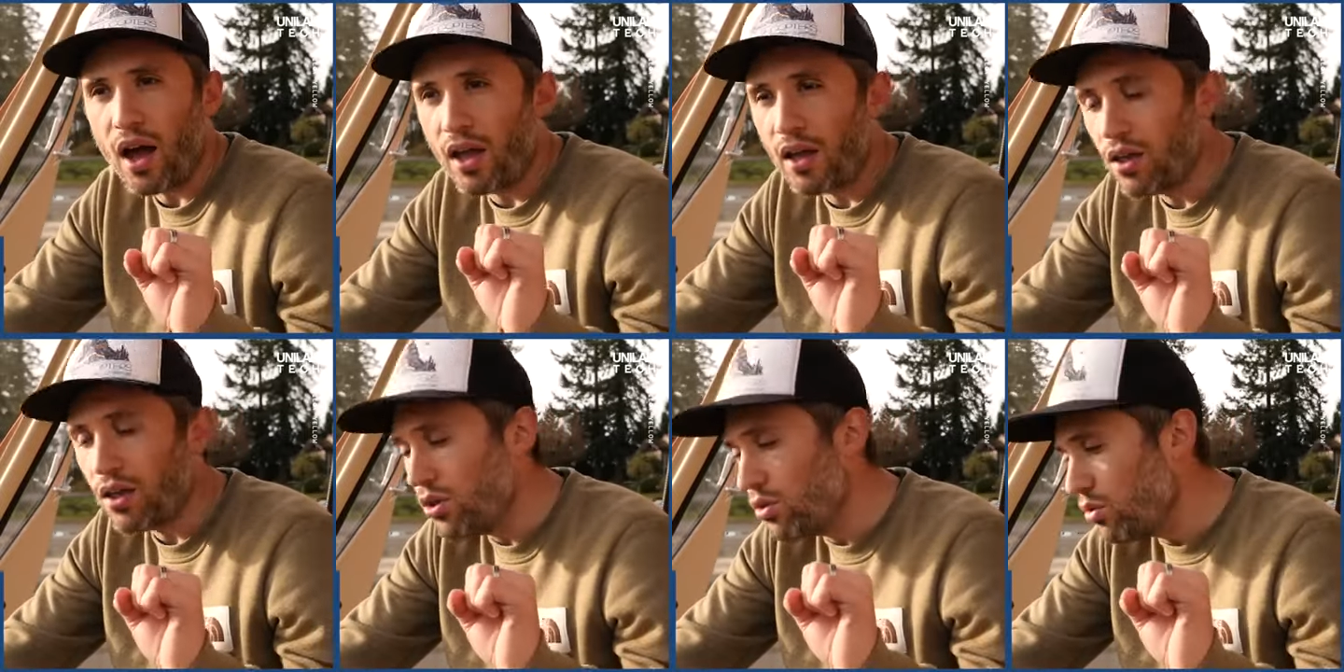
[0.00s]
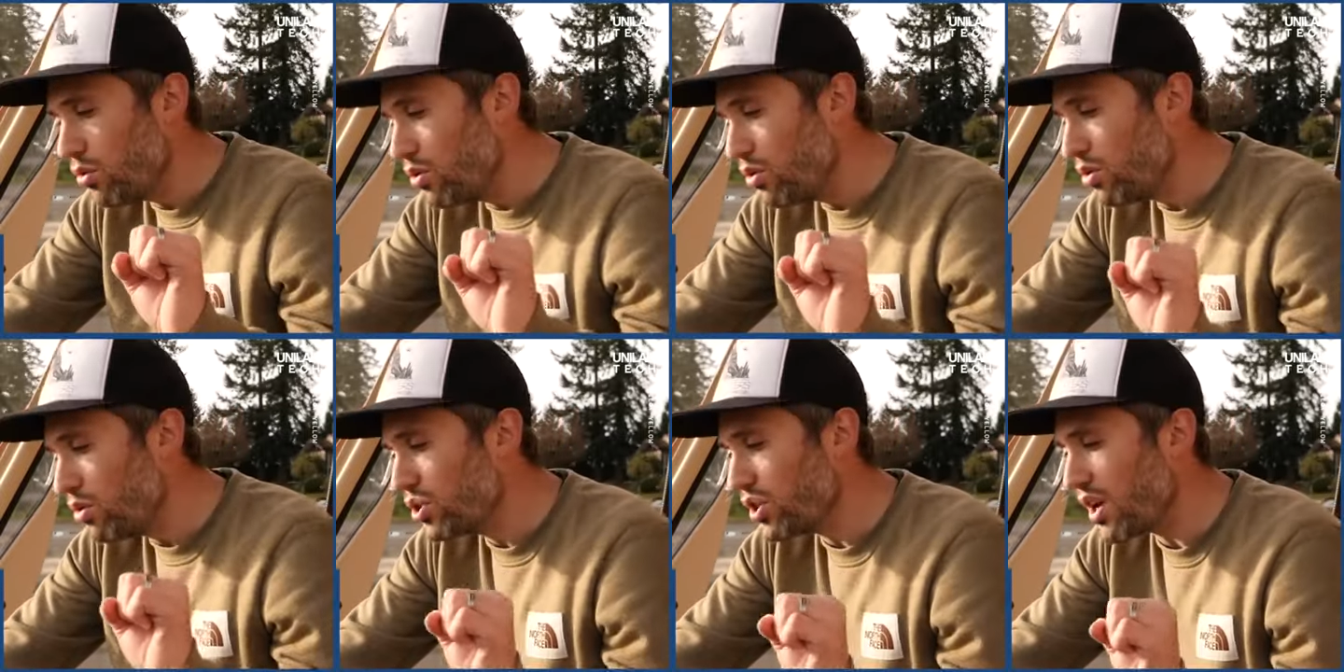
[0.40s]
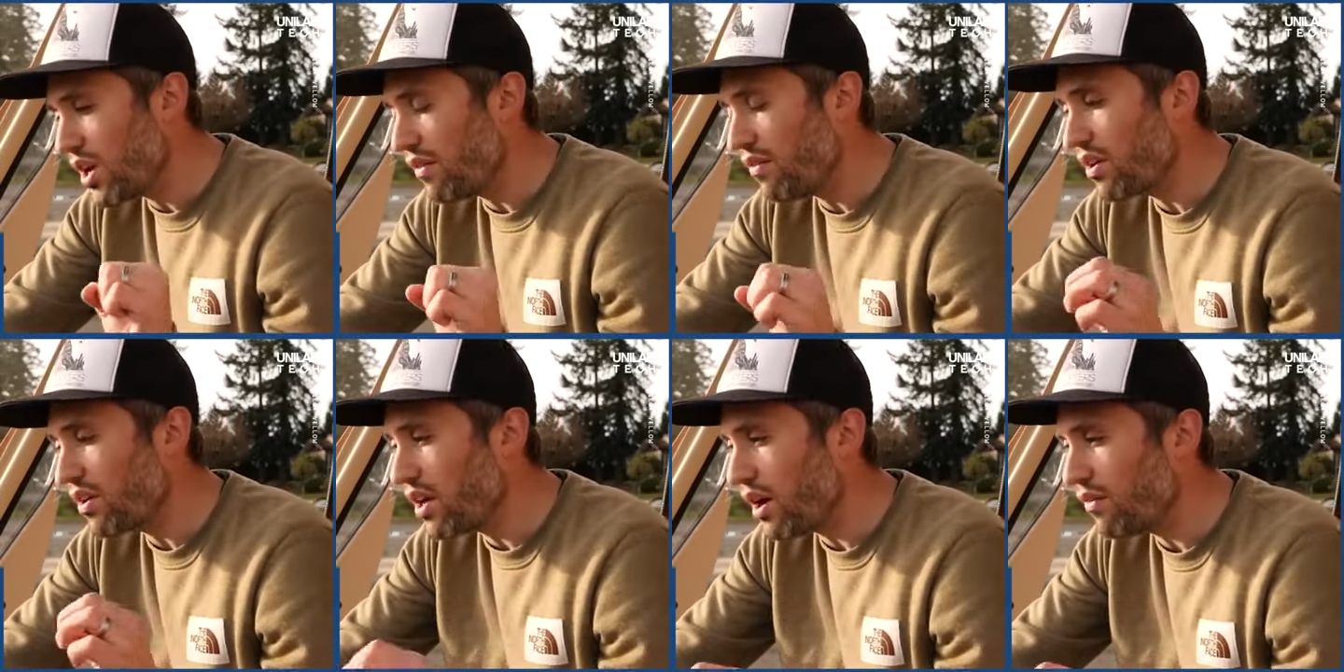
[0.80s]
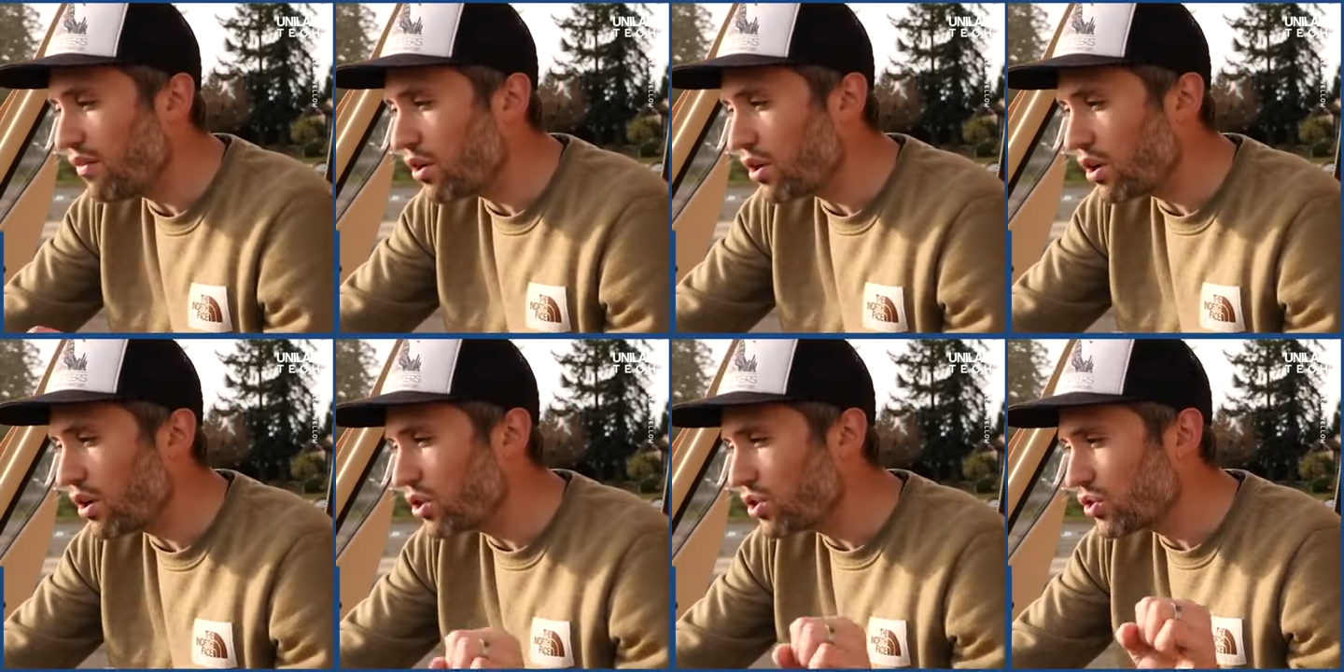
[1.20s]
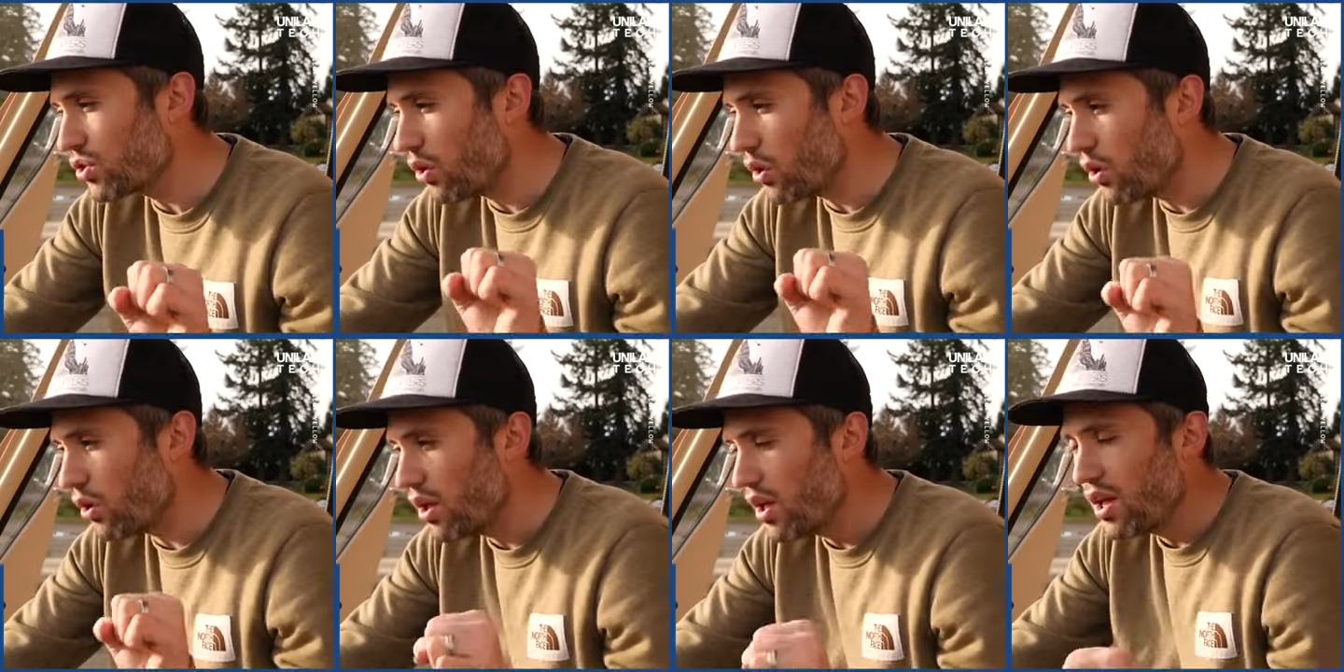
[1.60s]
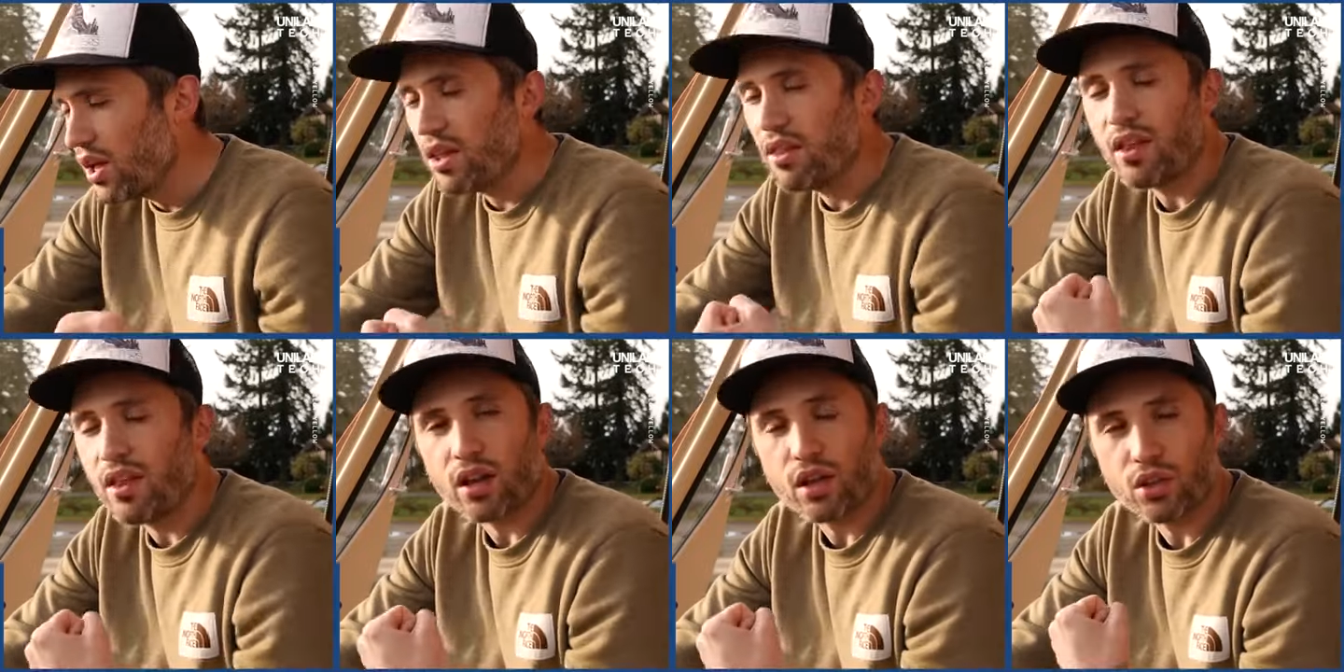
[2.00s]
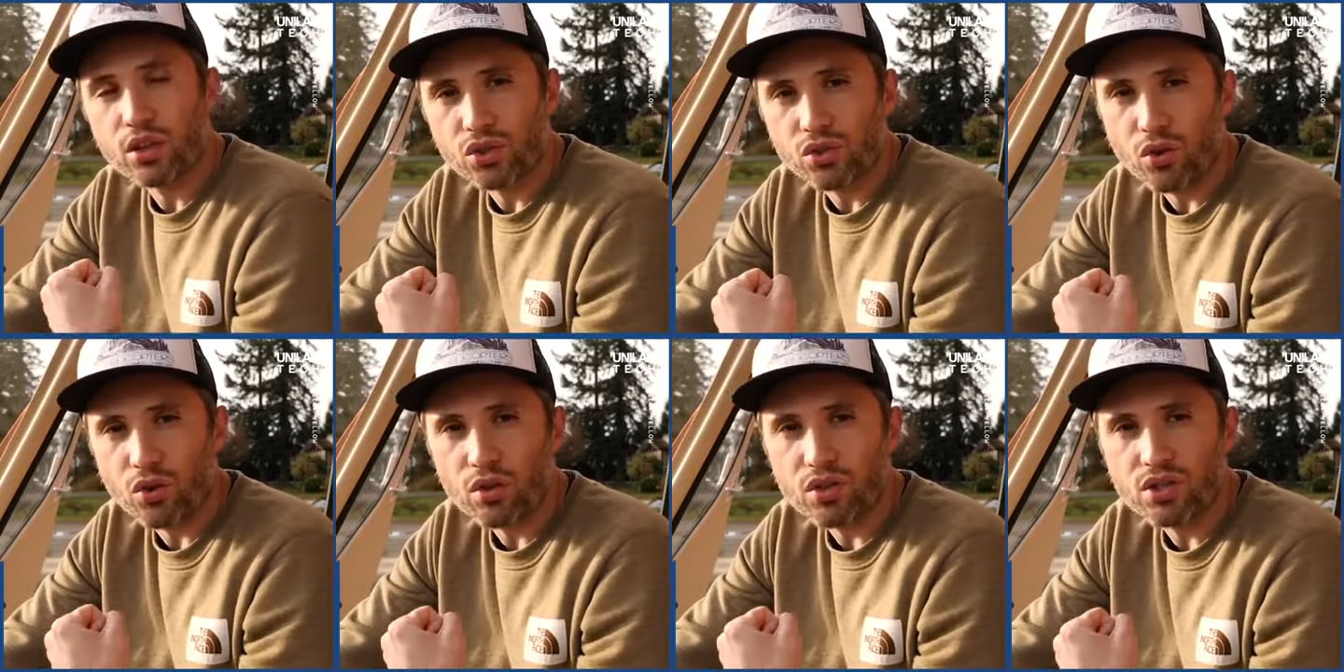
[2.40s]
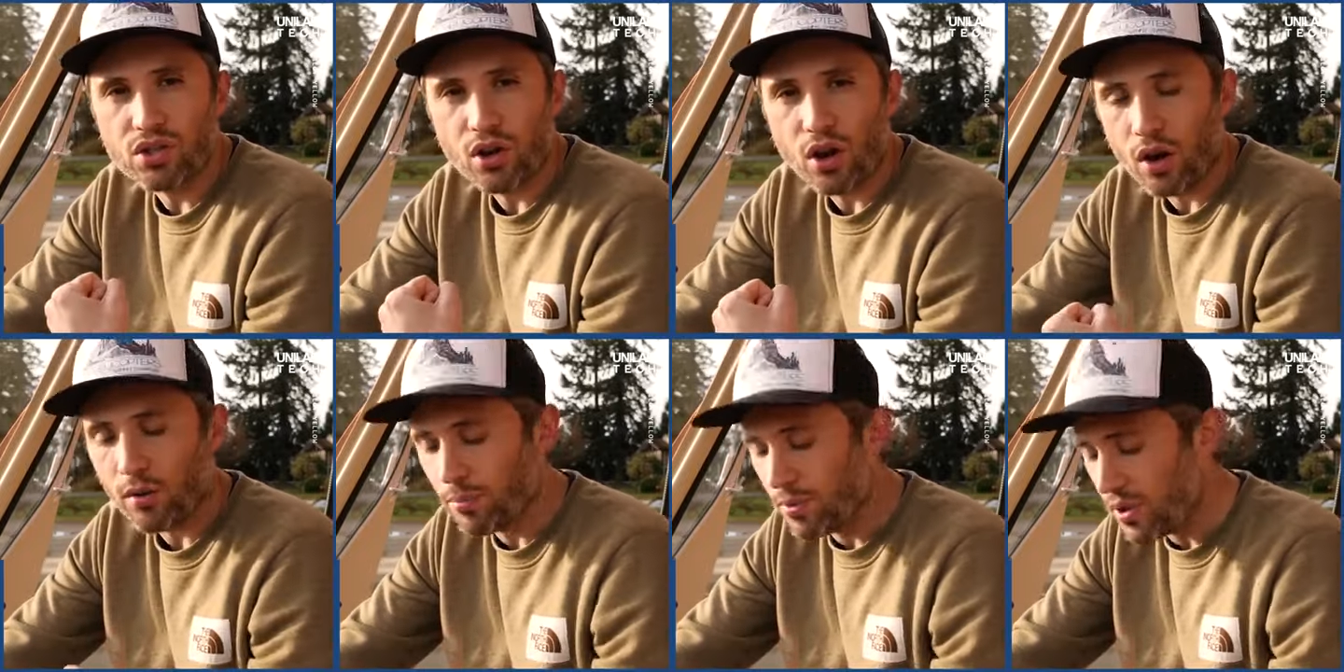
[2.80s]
you usually have a governor control that controls your